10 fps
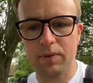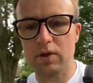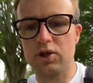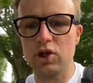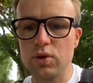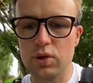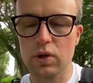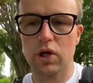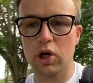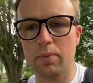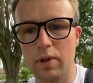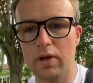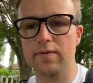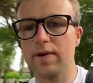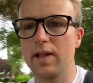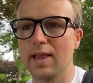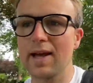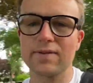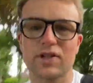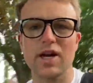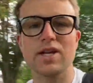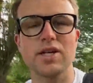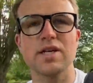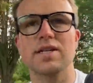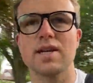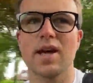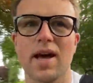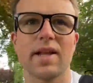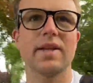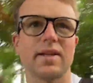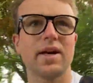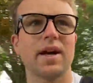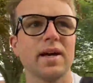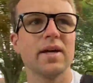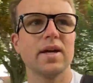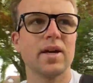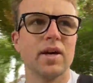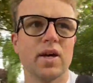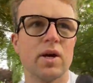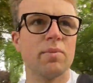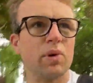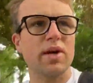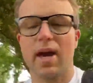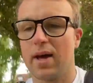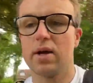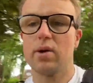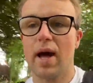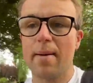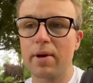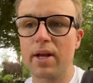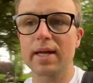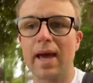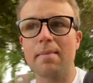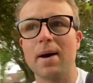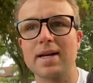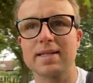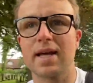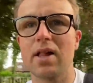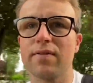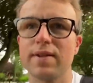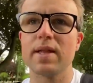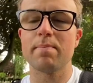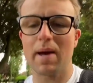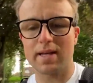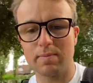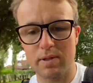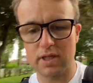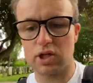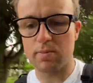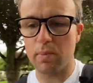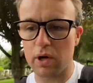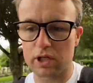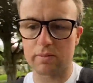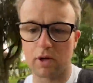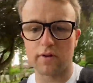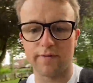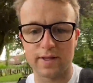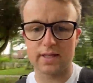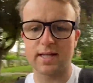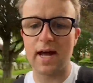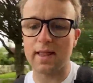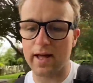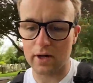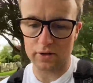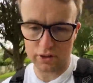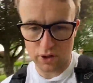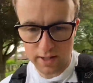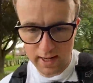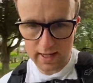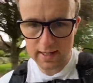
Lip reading: due to a couple of life changes, and but yeah, I'm gonna get myself in the best position possible for the start line on Sunday.